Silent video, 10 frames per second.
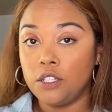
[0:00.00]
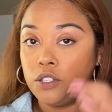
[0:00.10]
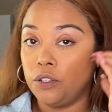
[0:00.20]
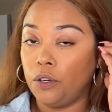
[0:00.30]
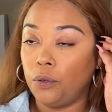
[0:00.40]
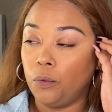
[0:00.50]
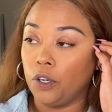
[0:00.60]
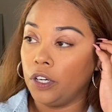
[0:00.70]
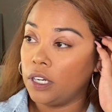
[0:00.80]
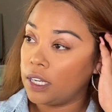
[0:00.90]
to go to
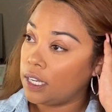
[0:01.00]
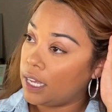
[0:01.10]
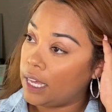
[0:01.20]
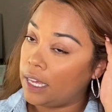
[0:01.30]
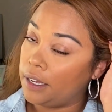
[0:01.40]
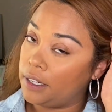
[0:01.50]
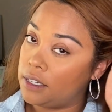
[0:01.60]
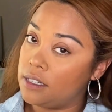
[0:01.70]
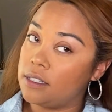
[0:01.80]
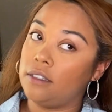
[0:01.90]
work
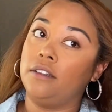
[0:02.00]
and